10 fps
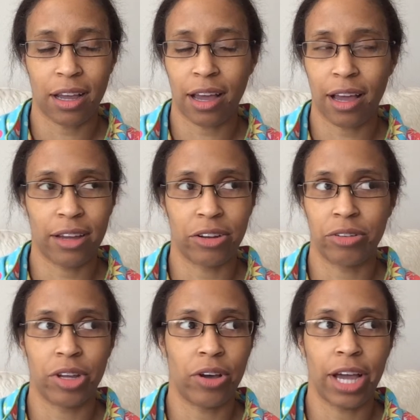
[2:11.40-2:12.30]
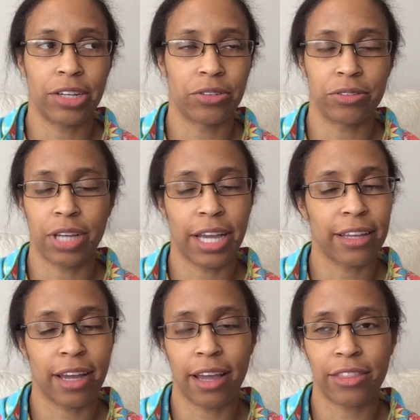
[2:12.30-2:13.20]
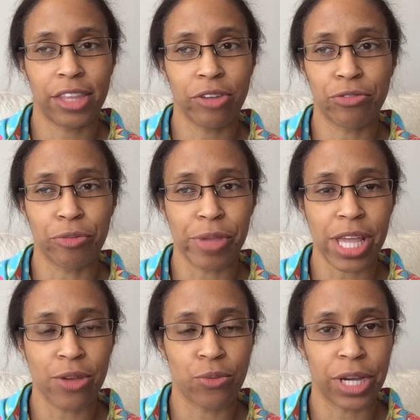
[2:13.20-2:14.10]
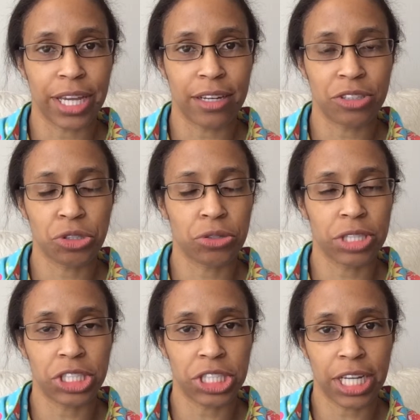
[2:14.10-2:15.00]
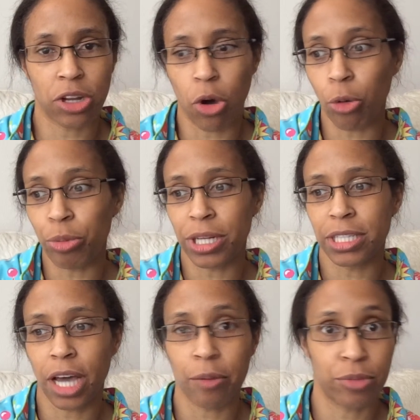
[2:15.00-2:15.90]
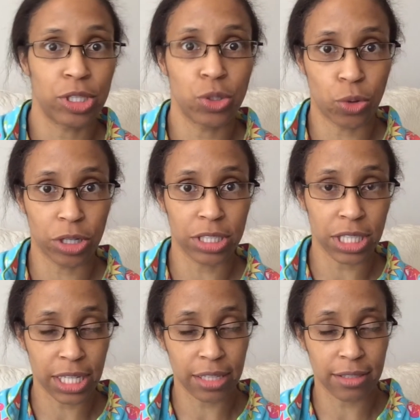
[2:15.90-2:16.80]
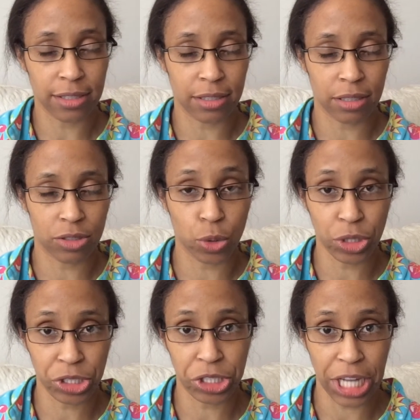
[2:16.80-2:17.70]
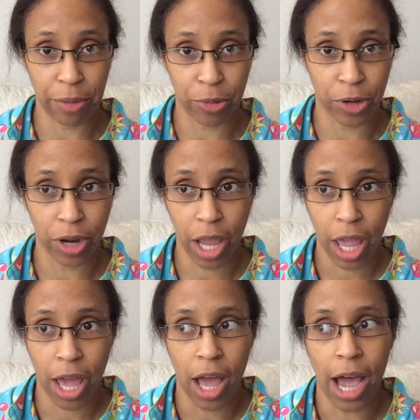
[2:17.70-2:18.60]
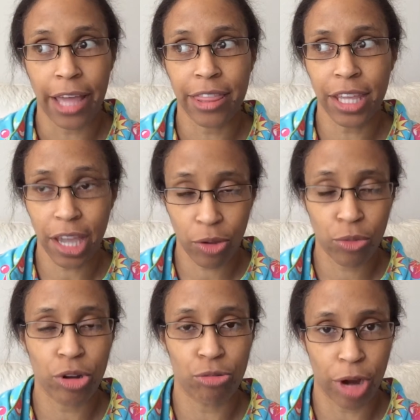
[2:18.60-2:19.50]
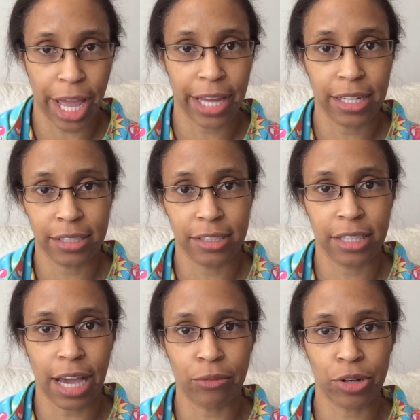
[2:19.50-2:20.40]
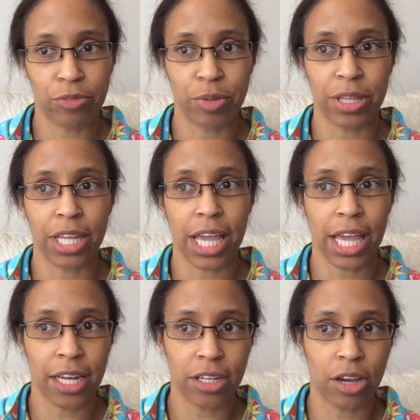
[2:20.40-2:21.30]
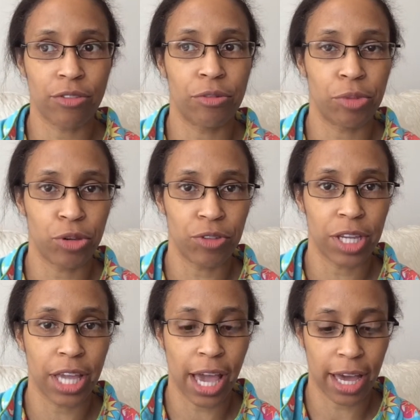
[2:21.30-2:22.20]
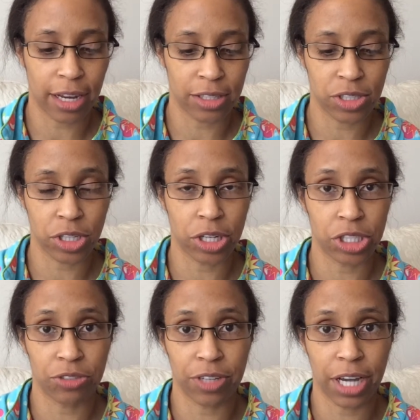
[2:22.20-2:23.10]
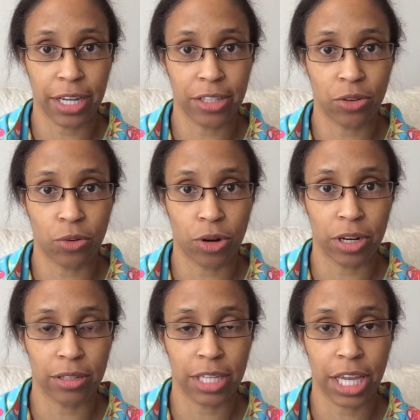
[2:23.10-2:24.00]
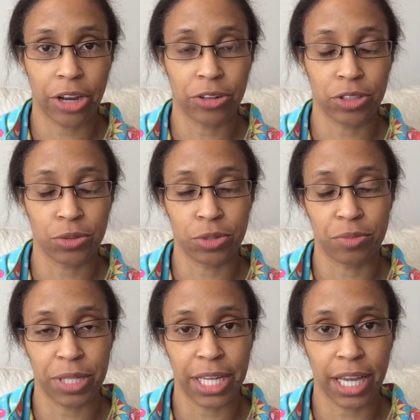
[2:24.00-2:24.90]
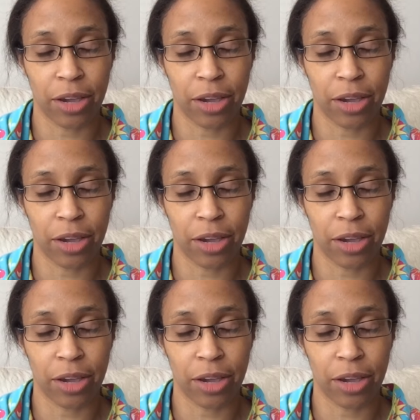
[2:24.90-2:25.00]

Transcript: I don't know. I think for me, when Christian opened up the door to his torture chamber, I think I would have ran. That would have been the end of the movie had it starred Shavonne or the character was me.